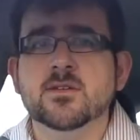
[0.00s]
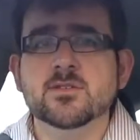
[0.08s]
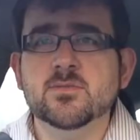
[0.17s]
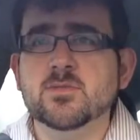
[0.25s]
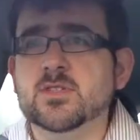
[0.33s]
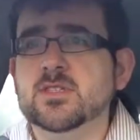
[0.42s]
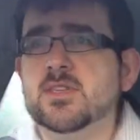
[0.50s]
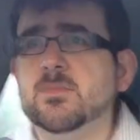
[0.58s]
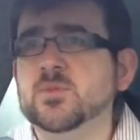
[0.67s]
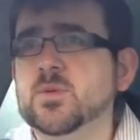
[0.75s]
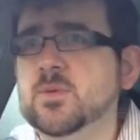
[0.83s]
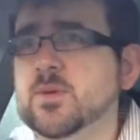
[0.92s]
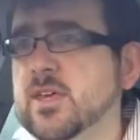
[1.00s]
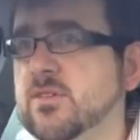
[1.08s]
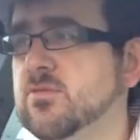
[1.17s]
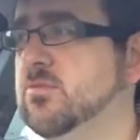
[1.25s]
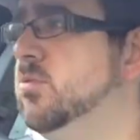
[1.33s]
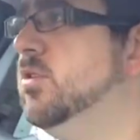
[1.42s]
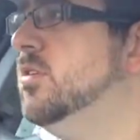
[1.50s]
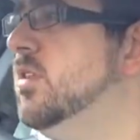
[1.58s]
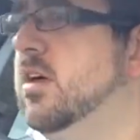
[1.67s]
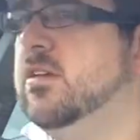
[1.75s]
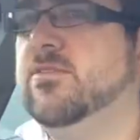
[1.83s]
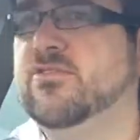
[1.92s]
some of the tips we were given were
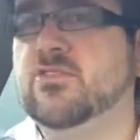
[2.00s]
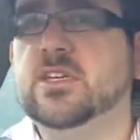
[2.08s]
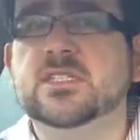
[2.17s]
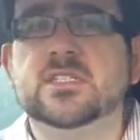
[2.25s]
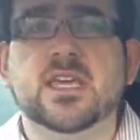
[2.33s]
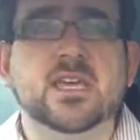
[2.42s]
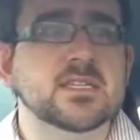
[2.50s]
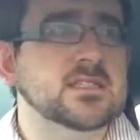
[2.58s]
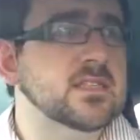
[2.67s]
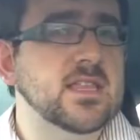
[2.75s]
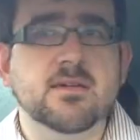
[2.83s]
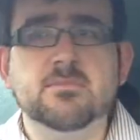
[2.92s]
like freeze things and let